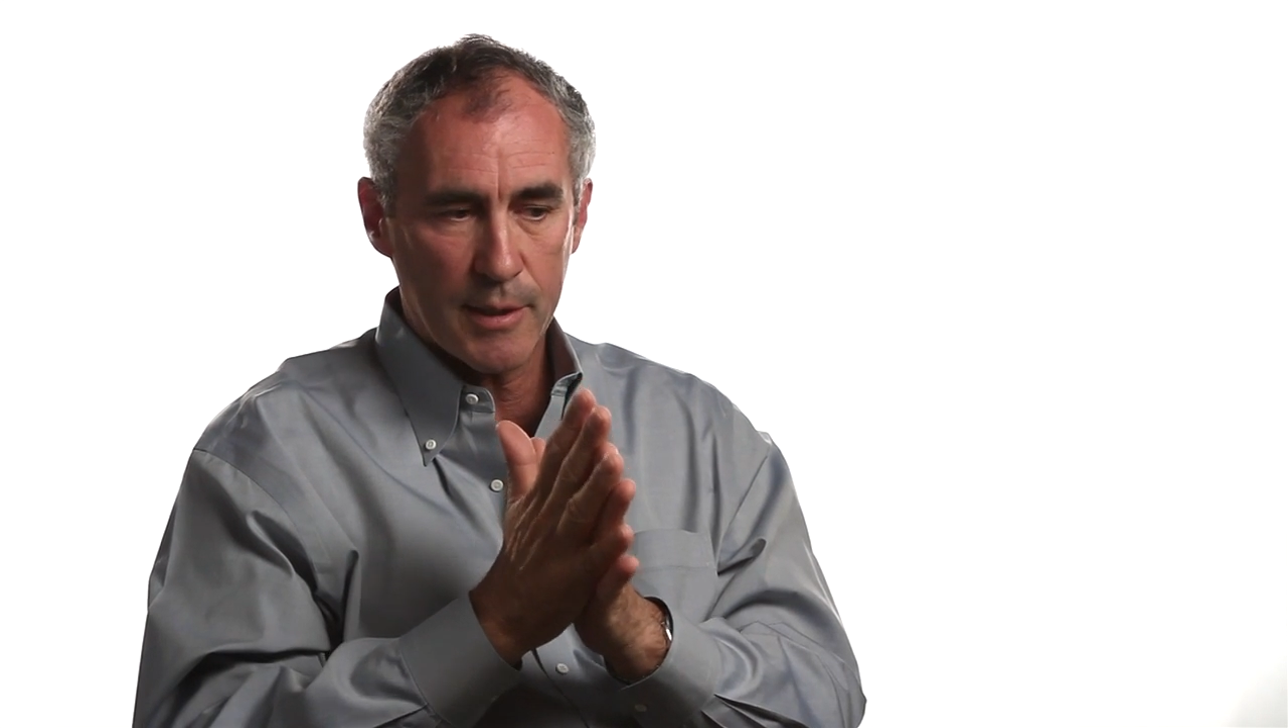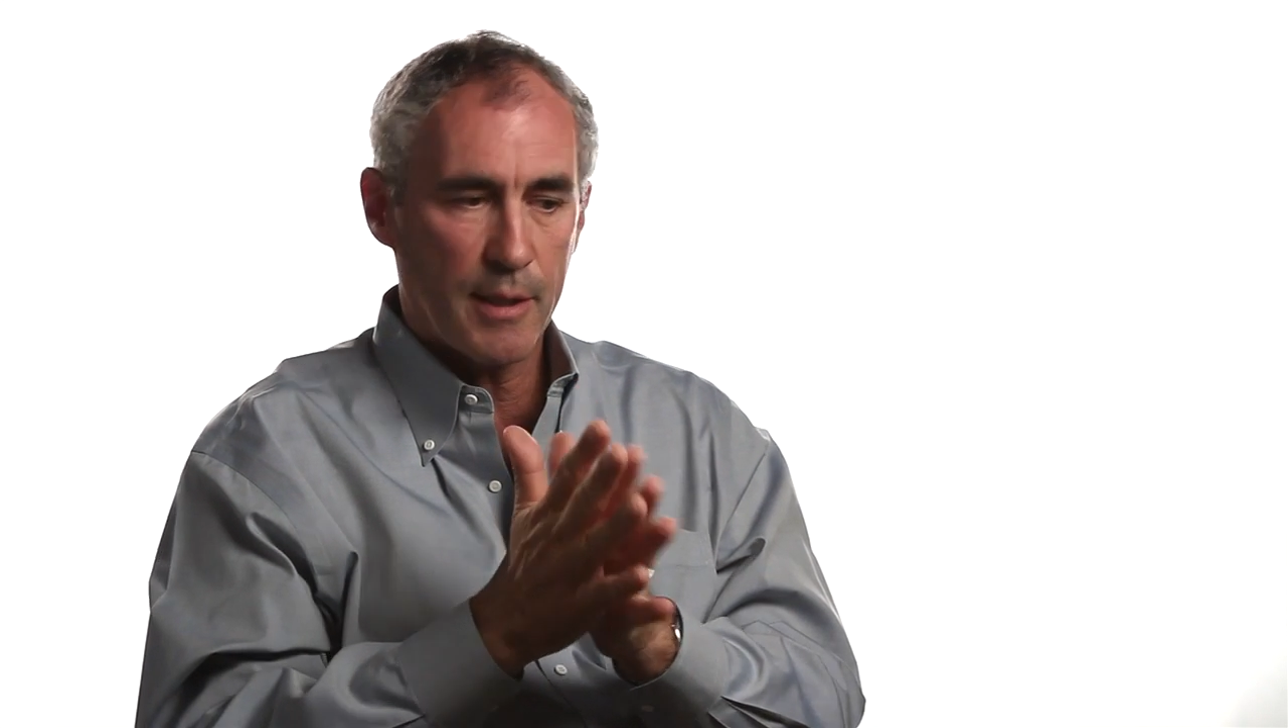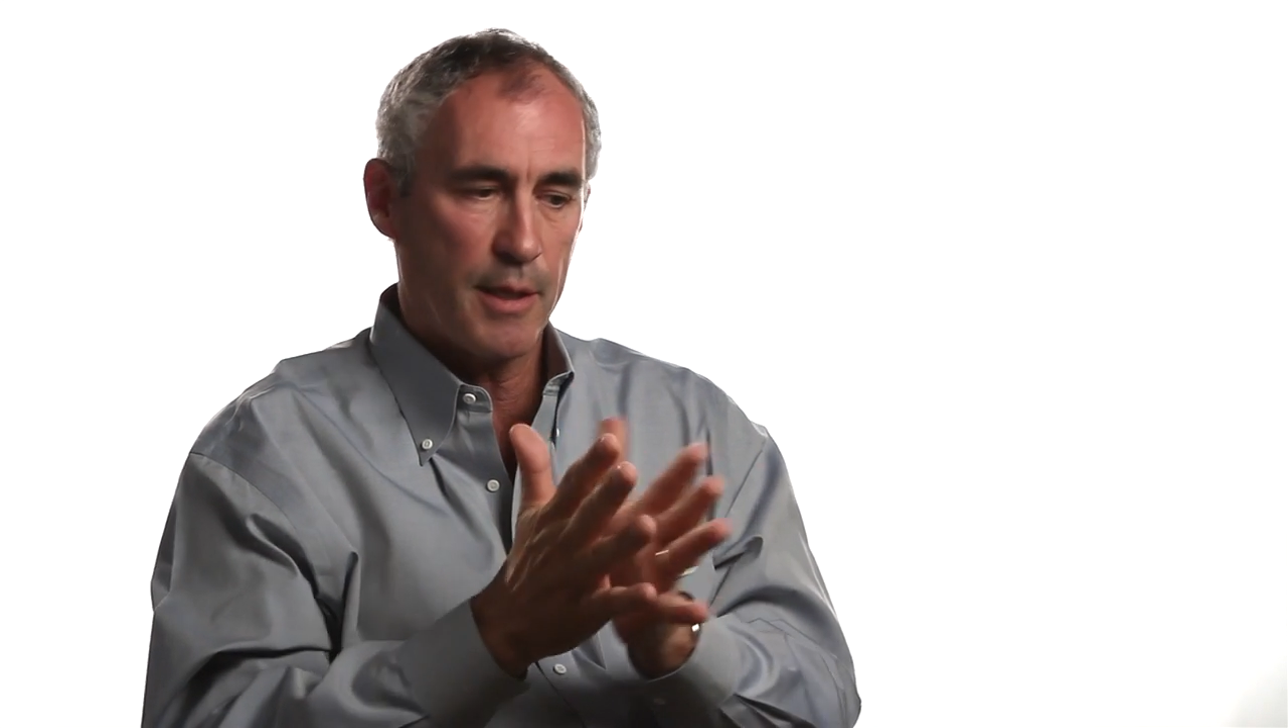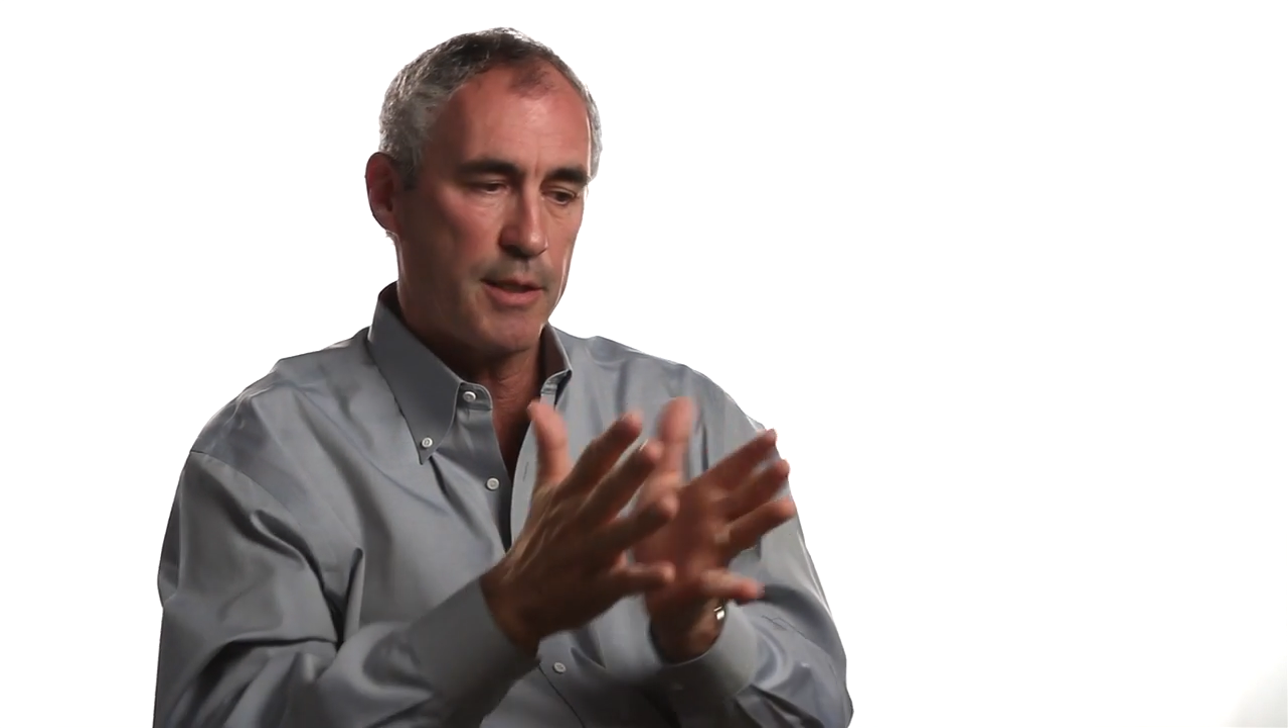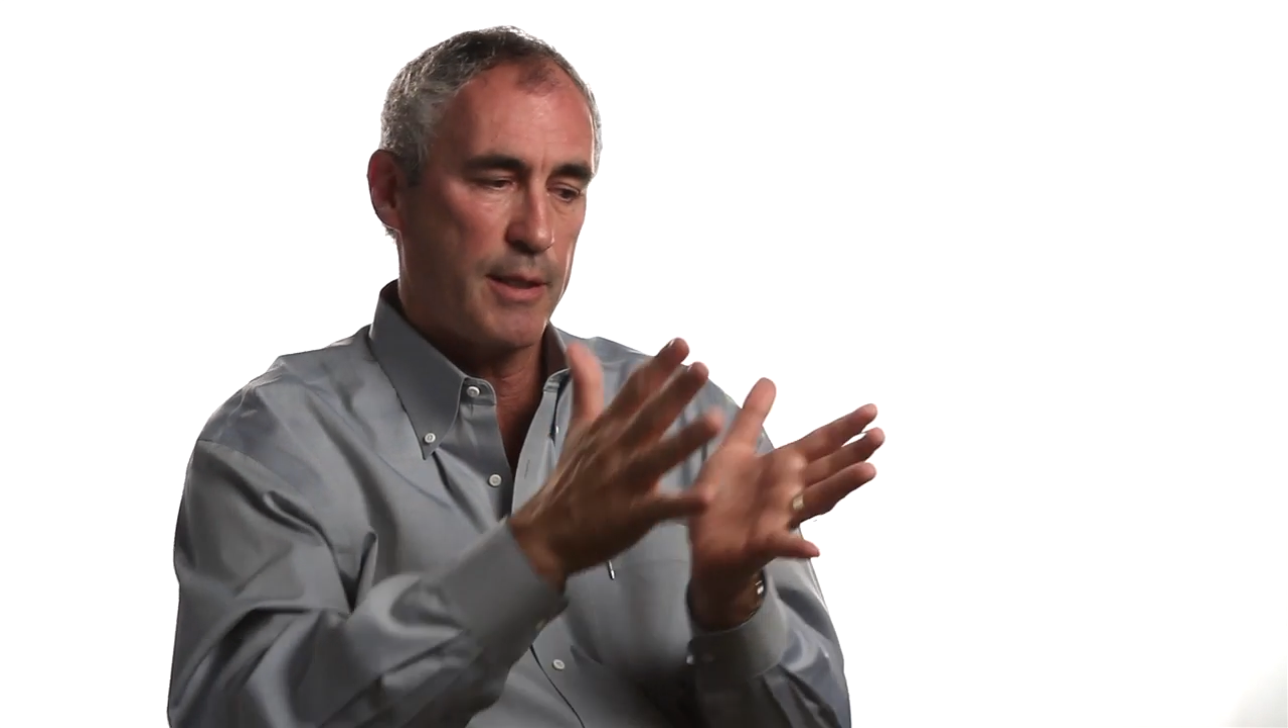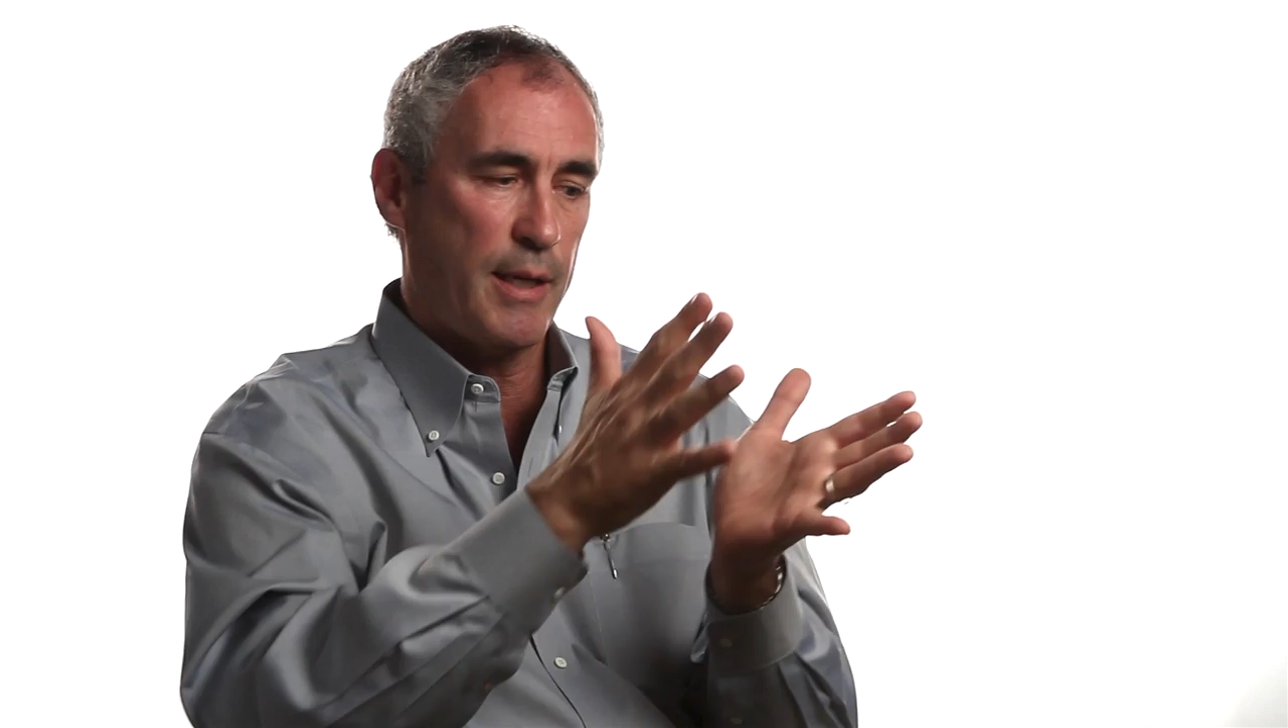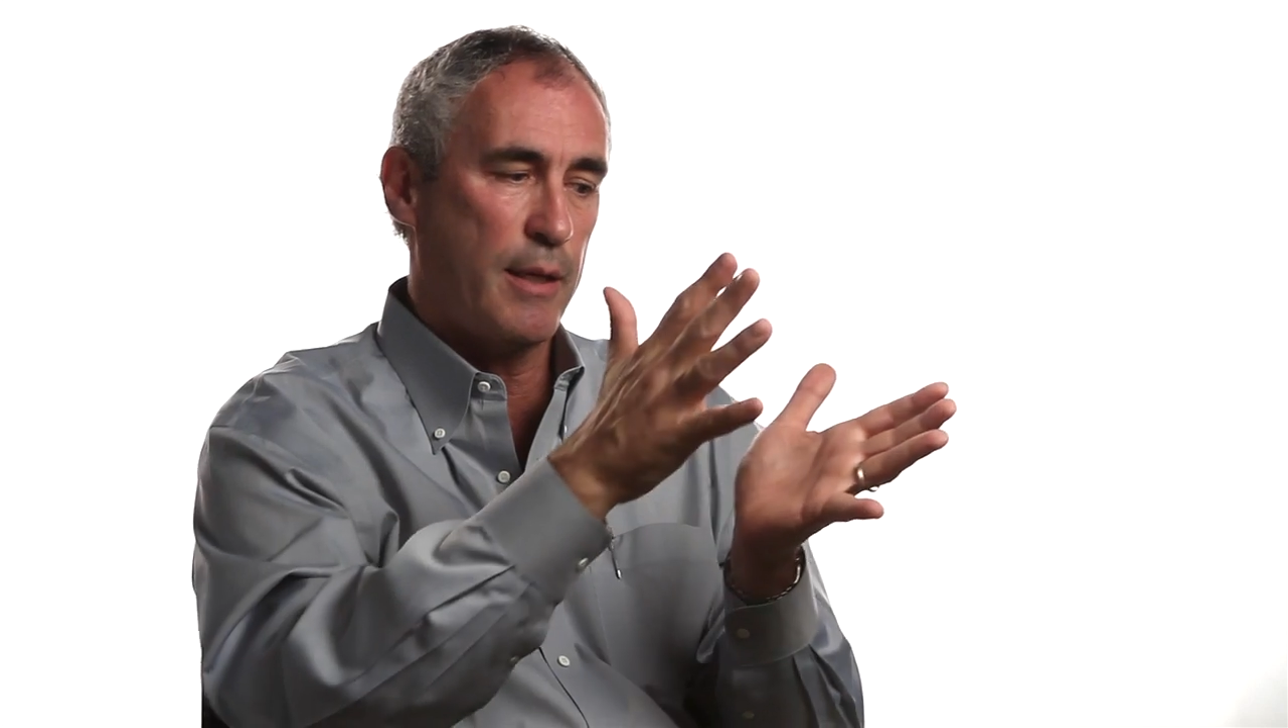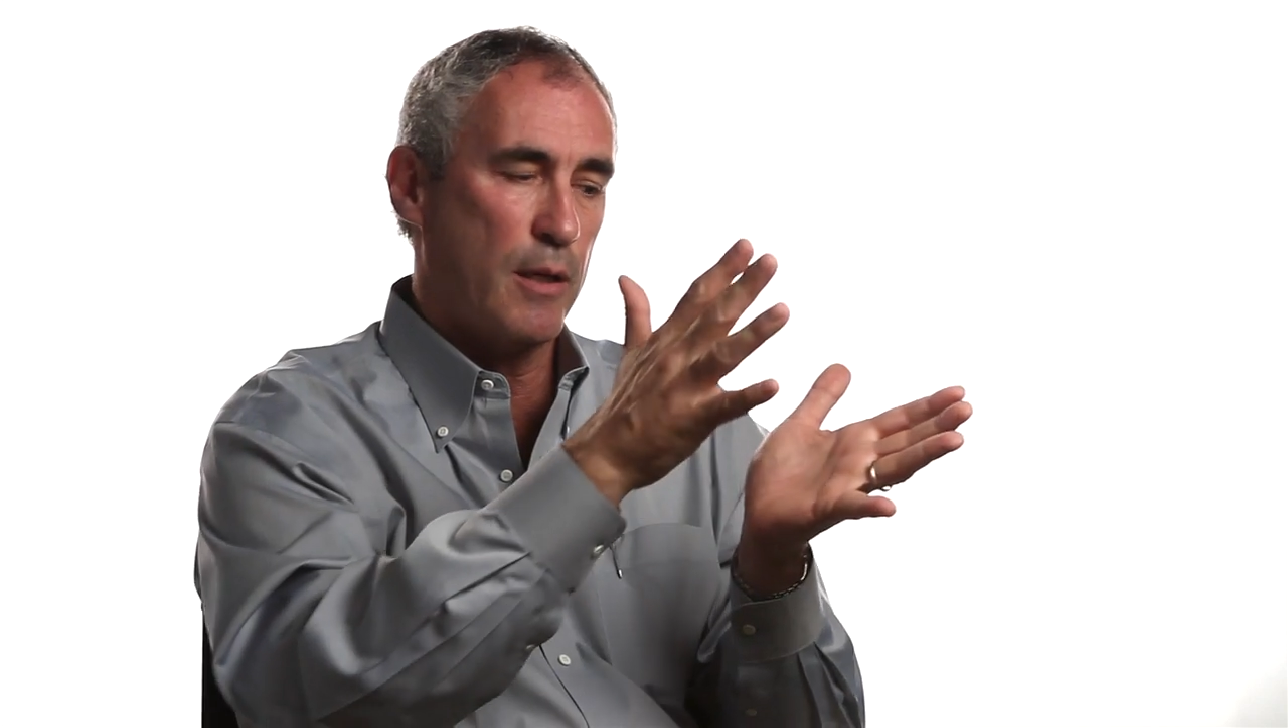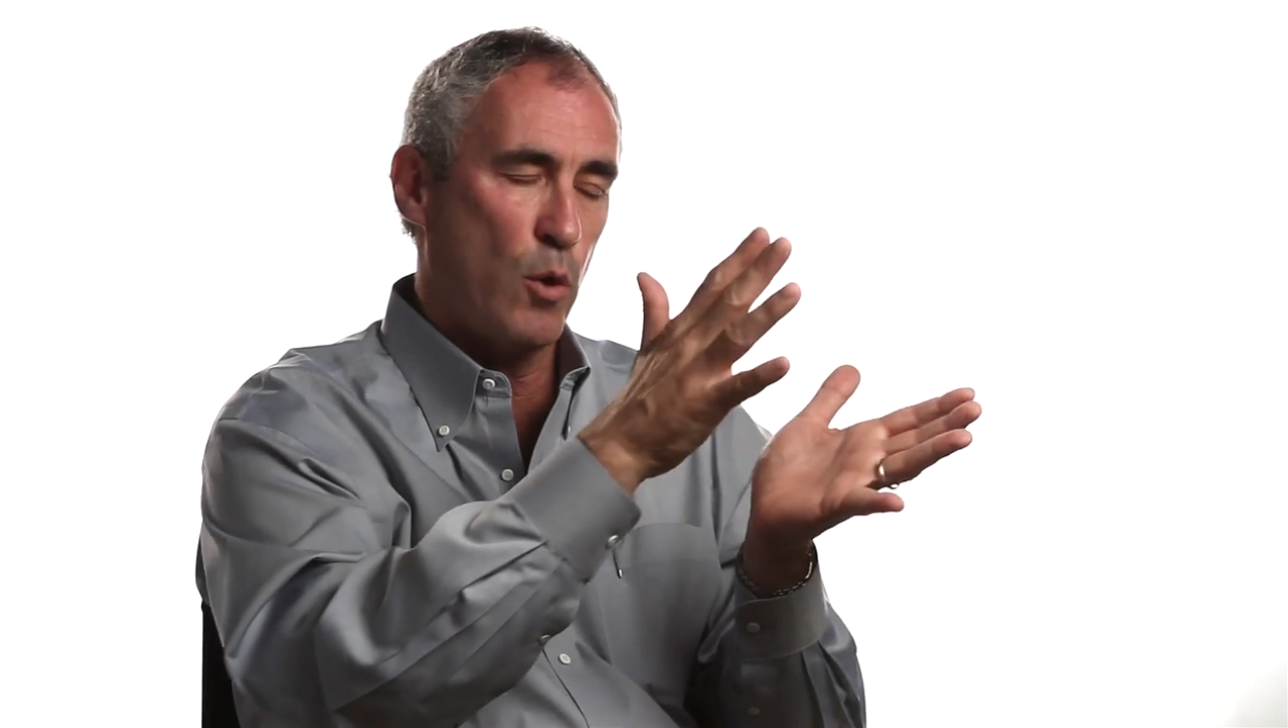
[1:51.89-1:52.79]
it does the